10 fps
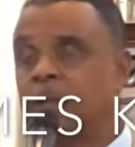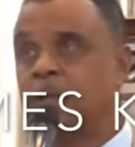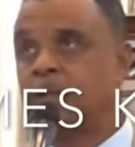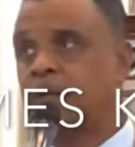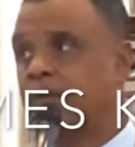
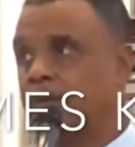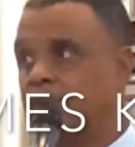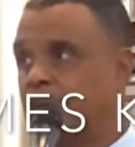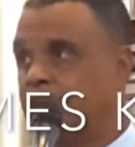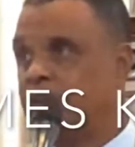Several
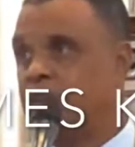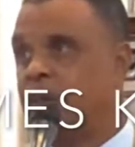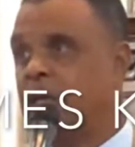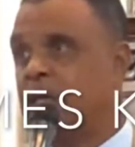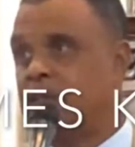weren't able to
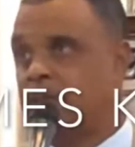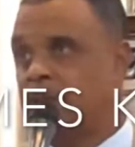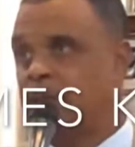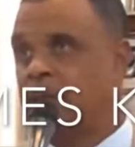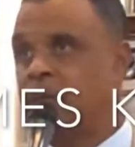make it
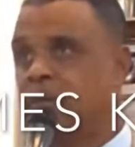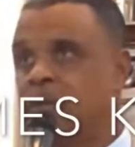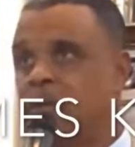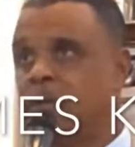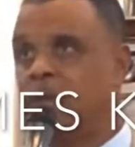today,
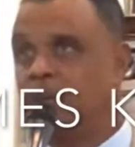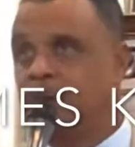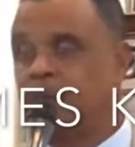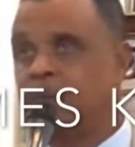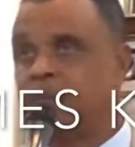but you're
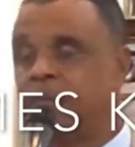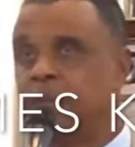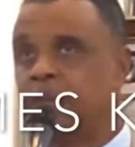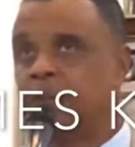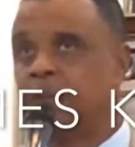here.
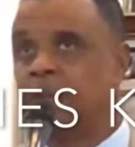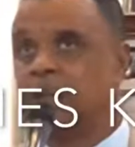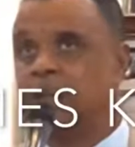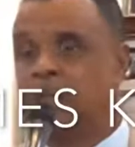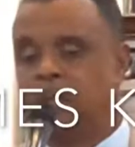
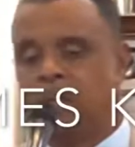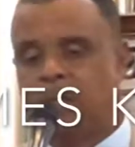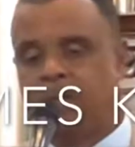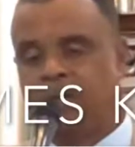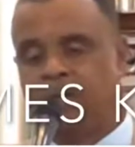
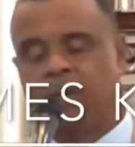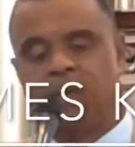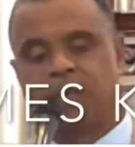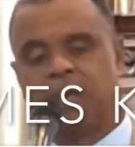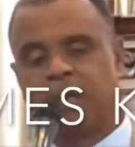And I believe
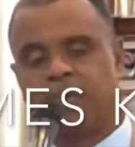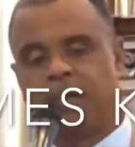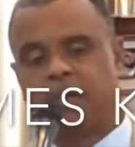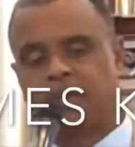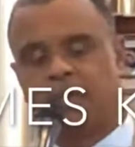God's got a
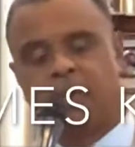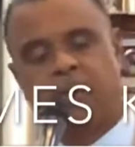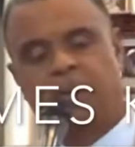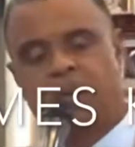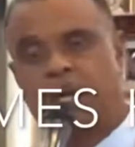blessing
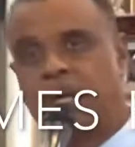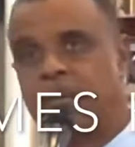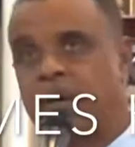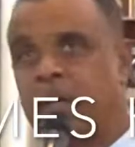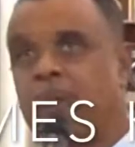with your
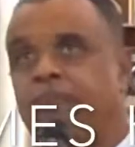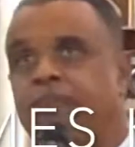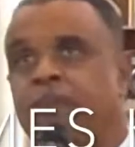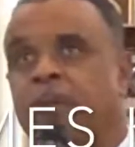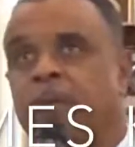name on it.
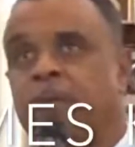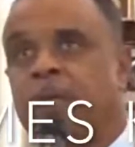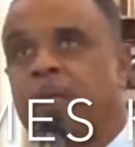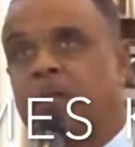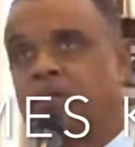
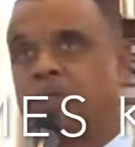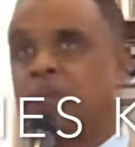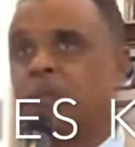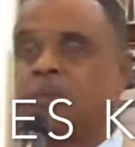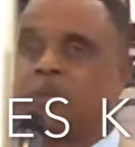It's
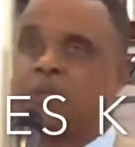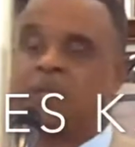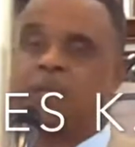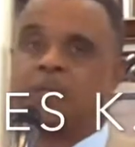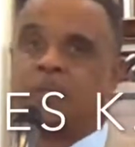Children's
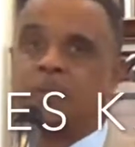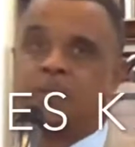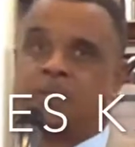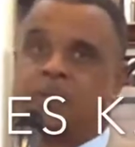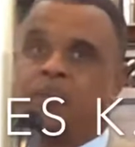Day, so the
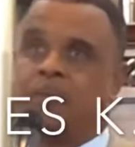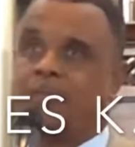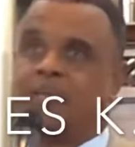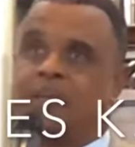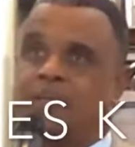sermon
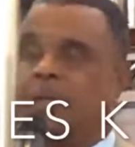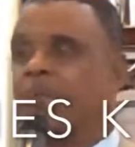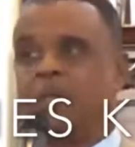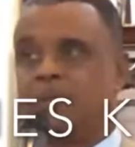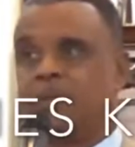might seem
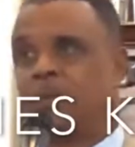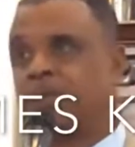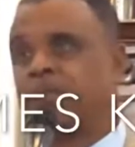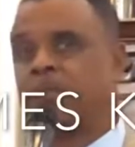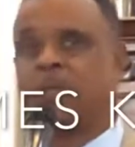a little
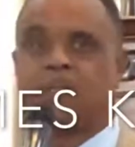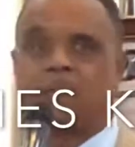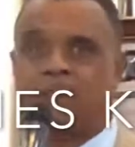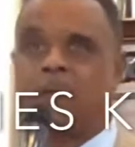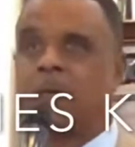simple because
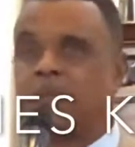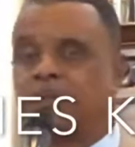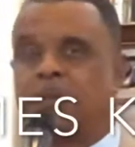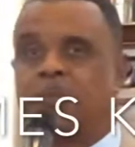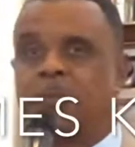I thought I was
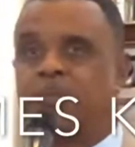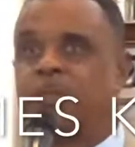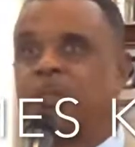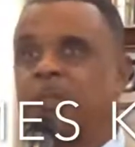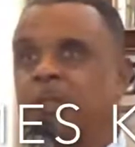going to be
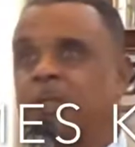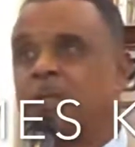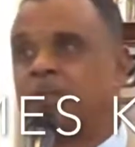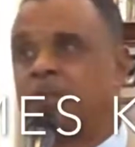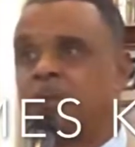preaching
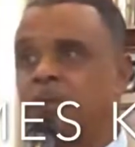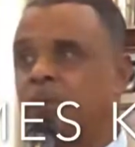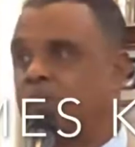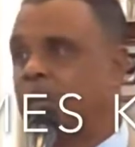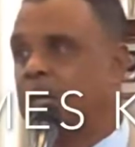children
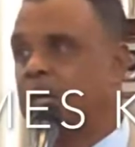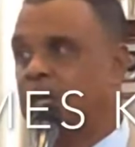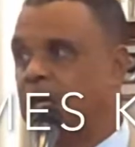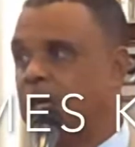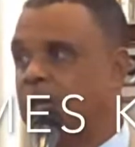would be in
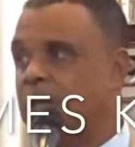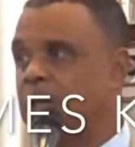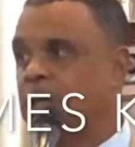here.